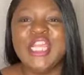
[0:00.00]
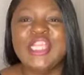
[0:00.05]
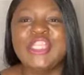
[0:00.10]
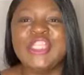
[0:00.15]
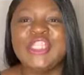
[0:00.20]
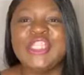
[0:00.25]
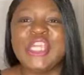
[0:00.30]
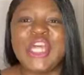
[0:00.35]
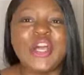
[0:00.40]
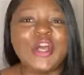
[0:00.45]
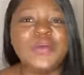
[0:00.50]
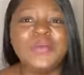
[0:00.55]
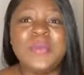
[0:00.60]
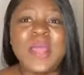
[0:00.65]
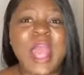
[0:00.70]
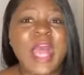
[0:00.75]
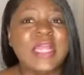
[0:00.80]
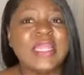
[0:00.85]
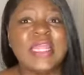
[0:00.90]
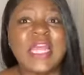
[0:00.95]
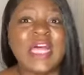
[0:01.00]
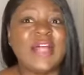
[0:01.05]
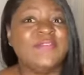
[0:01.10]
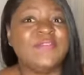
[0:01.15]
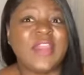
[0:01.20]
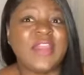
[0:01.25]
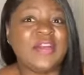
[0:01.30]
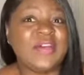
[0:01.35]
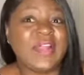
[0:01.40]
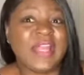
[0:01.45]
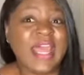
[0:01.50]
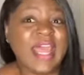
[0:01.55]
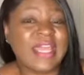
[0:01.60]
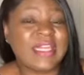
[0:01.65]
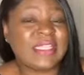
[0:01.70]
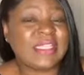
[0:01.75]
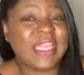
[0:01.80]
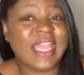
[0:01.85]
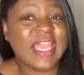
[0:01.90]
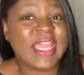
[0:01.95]
So the very
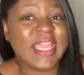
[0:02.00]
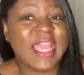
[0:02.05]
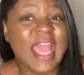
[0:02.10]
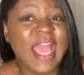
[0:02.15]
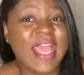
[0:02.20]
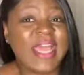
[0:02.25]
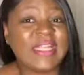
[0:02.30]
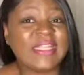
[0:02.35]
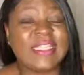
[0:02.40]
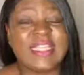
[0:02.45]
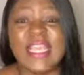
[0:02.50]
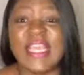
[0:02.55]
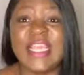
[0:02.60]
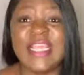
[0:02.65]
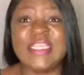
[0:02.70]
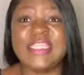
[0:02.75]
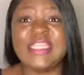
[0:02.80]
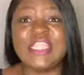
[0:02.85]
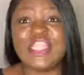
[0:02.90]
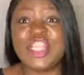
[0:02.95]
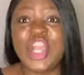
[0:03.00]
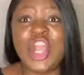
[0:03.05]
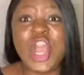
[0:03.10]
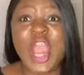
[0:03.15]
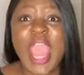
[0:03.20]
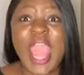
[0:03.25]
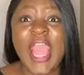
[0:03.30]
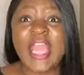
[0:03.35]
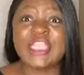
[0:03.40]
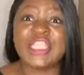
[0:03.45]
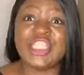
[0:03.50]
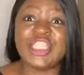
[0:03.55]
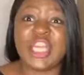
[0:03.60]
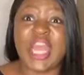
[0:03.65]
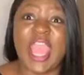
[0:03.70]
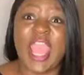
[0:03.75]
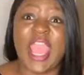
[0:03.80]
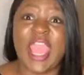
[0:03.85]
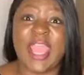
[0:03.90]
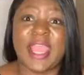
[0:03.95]
last thing, guys, is your
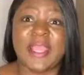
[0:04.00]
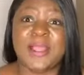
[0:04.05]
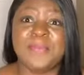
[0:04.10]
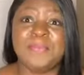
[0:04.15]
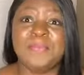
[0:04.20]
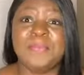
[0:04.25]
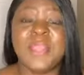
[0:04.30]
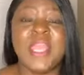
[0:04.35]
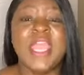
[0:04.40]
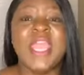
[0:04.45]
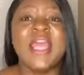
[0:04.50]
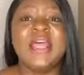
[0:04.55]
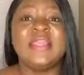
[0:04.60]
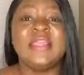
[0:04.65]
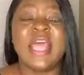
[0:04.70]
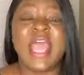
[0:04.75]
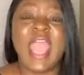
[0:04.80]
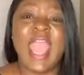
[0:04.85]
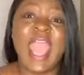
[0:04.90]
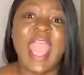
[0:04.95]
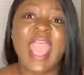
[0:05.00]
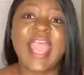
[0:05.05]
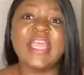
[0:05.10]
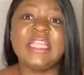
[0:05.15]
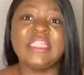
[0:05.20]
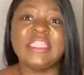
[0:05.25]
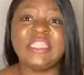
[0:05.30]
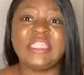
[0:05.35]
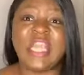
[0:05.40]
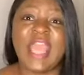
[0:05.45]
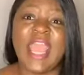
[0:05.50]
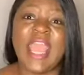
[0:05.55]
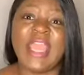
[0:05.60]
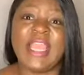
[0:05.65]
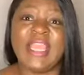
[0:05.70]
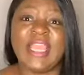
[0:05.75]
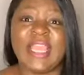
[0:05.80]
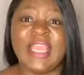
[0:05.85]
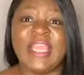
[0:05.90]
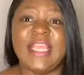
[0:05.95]
hashtag. The
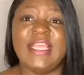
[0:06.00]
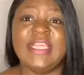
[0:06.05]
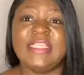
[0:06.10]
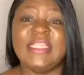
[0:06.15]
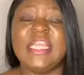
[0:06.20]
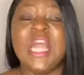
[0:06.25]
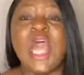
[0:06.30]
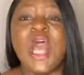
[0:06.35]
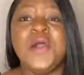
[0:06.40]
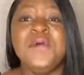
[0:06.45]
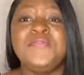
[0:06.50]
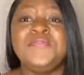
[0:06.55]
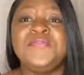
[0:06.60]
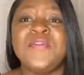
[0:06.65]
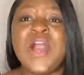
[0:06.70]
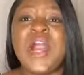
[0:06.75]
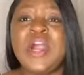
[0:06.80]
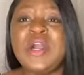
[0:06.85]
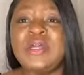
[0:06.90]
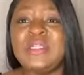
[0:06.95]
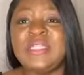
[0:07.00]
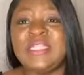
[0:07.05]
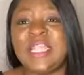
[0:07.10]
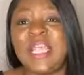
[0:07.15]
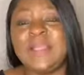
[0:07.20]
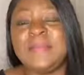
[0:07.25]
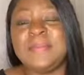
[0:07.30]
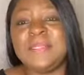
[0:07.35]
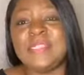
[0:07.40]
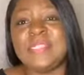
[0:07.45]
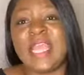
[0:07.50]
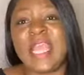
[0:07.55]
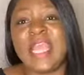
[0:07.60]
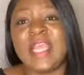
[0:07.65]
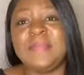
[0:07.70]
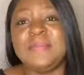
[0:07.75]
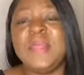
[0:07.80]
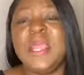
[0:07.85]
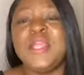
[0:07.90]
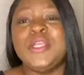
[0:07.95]
hashtag is Fall
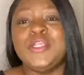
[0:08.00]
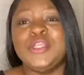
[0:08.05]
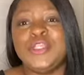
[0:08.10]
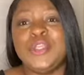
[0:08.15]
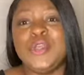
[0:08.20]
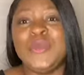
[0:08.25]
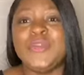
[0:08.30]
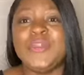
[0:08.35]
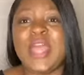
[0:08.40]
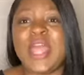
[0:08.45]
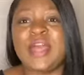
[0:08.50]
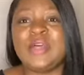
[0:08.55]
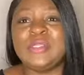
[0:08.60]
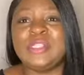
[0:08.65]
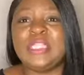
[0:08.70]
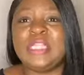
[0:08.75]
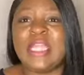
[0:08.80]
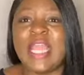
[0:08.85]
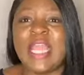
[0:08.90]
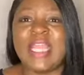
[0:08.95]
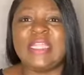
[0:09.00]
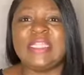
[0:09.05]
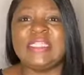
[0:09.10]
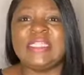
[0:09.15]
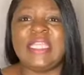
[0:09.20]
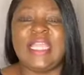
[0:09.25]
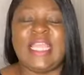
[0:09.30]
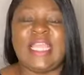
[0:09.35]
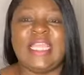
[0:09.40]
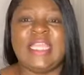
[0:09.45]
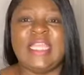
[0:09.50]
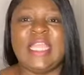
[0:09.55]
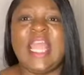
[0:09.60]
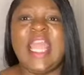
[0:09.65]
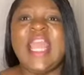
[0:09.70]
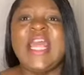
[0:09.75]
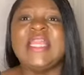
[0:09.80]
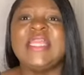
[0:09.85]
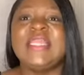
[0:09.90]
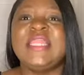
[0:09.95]
Tablescape 2019.
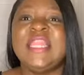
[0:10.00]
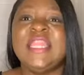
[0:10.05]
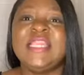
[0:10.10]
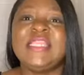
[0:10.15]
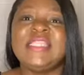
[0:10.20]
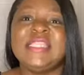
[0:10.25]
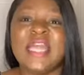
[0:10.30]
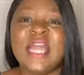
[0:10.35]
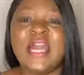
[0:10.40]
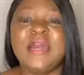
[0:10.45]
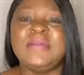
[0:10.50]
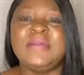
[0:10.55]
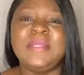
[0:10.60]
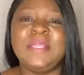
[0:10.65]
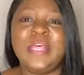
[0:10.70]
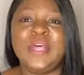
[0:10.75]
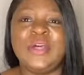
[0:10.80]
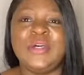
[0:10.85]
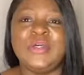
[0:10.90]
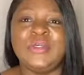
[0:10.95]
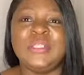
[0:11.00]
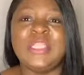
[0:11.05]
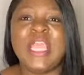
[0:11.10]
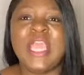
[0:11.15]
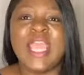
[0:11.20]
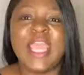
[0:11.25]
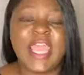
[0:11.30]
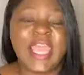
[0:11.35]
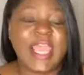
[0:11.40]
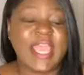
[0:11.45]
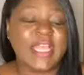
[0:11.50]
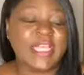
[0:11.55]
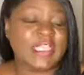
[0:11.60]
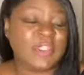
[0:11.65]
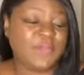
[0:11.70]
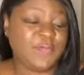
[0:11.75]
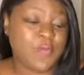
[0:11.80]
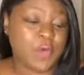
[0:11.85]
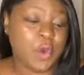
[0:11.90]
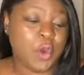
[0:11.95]
This upload
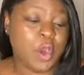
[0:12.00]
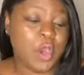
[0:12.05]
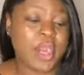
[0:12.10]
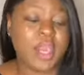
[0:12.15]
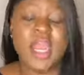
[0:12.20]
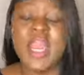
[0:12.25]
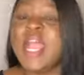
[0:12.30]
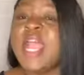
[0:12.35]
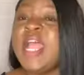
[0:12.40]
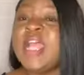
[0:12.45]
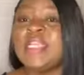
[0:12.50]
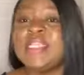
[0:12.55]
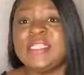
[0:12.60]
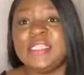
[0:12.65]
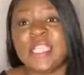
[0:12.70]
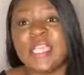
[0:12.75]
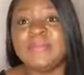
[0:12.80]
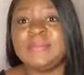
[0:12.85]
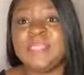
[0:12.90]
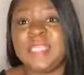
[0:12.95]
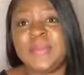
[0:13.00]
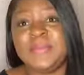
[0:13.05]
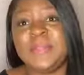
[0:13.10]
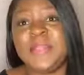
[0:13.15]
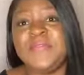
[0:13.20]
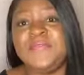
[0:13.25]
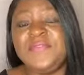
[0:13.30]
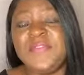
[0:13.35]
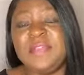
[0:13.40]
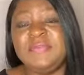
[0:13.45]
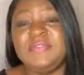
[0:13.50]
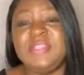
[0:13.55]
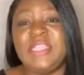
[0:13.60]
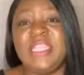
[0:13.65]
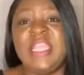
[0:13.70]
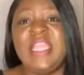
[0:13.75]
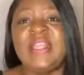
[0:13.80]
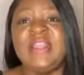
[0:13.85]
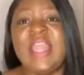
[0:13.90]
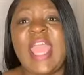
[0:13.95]
is for September the
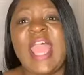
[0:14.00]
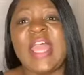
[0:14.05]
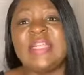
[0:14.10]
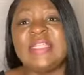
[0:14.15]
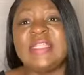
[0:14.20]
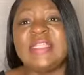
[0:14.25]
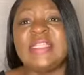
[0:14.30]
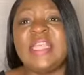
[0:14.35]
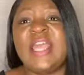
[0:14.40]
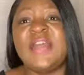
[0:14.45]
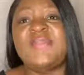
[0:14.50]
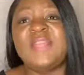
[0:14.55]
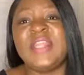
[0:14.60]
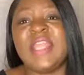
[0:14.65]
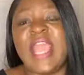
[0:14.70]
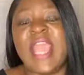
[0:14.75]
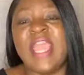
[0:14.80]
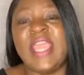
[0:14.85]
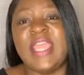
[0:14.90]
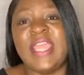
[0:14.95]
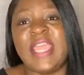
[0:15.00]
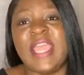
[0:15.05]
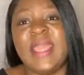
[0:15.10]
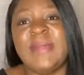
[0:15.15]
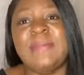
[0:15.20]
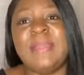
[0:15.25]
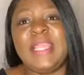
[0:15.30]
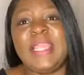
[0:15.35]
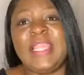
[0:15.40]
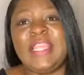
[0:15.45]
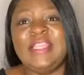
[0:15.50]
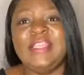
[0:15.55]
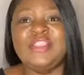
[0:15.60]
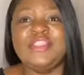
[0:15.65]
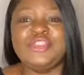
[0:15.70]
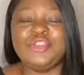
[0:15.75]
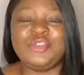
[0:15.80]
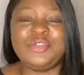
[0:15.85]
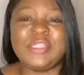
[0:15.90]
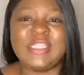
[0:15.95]
15th at 7 a.m.
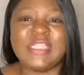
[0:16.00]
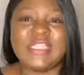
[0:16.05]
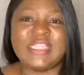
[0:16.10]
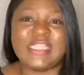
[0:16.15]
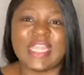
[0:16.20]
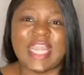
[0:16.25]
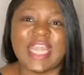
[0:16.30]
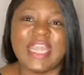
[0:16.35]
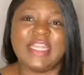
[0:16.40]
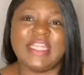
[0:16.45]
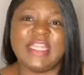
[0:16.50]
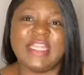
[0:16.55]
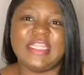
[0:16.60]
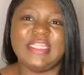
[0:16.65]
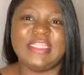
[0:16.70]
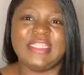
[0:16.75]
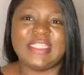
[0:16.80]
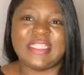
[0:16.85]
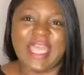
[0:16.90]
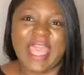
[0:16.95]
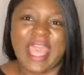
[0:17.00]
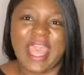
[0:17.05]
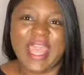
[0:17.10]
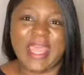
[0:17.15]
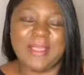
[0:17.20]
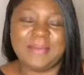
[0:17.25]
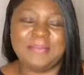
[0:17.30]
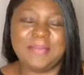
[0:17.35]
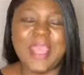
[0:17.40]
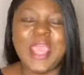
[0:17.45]
Eastern Standard Time.